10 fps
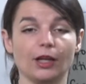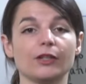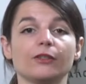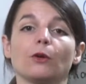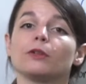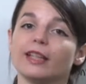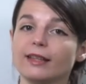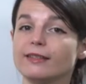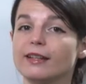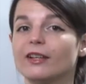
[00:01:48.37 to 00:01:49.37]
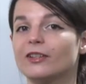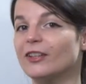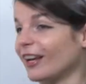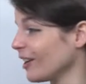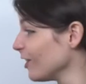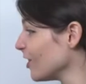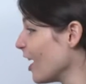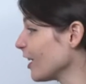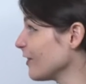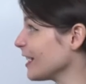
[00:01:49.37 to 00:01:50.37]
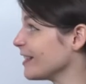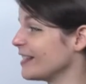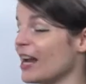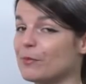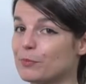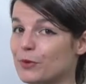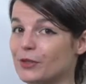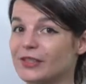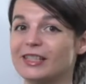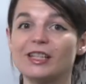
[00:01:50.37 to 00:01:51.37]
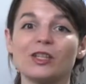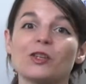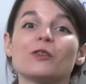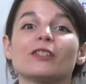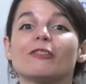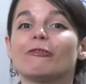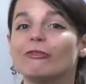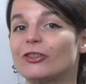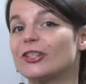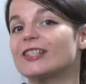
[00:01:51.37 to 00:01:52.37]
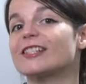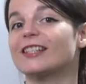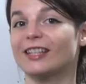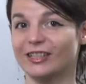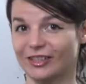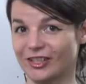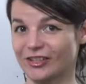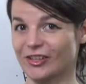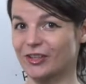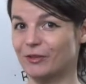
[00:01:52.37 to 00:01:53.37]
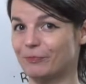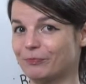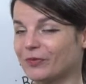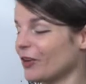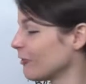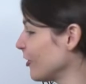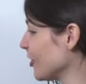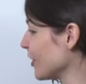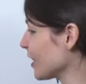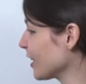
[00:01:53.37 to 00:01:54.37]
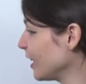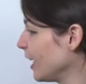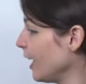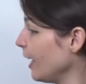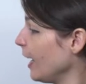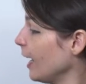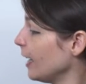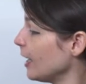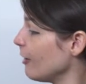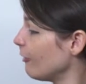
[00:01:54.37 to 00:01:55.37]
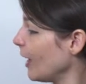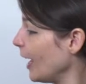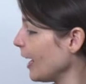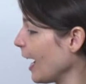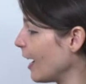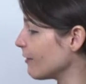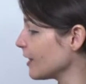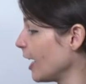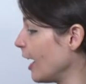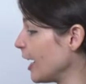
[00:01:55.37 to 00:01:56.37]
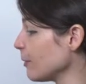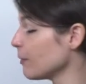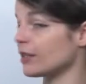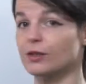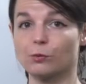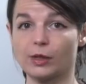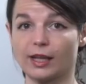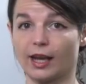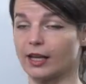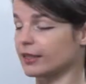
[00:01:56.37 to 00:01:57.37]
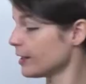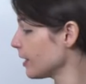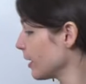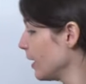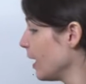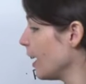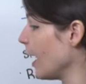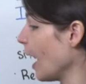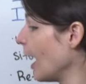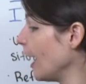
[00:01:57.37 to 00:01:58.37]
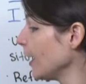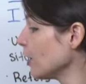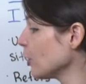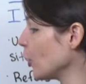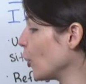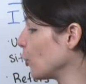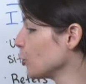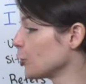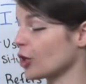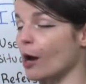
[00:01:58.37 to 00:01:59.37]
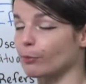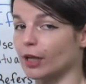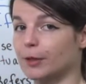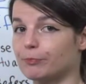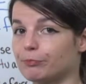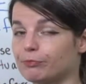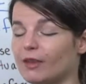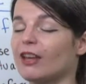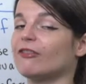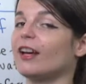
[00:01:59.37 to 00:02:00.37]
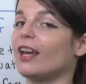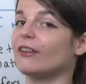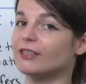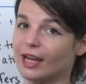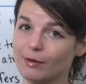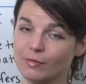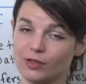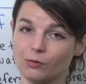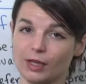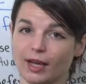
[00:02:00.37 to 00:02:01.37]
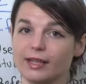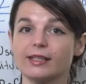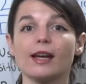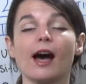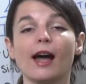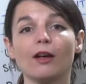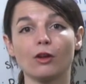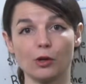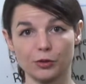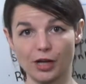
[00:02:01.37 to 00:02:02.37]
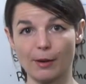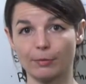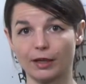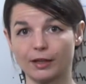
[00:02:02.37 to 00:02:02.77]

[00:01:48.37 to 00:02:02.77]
So let's take a look at a lot of examples that use the first conditional. First, if I have time this weekend, I'll go shopping. If I have time this weekend, I'll go shopping.